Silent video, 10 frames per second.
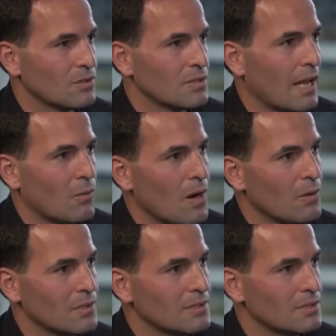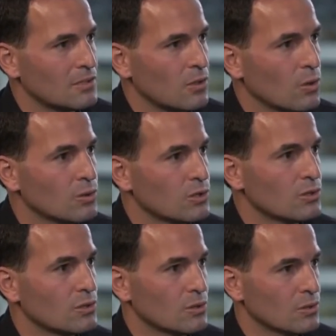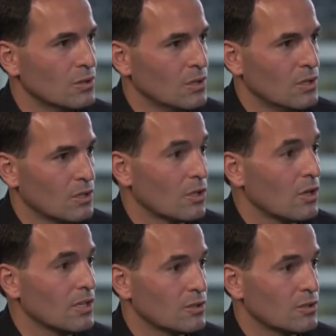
it's like, wow, this is a solution to not only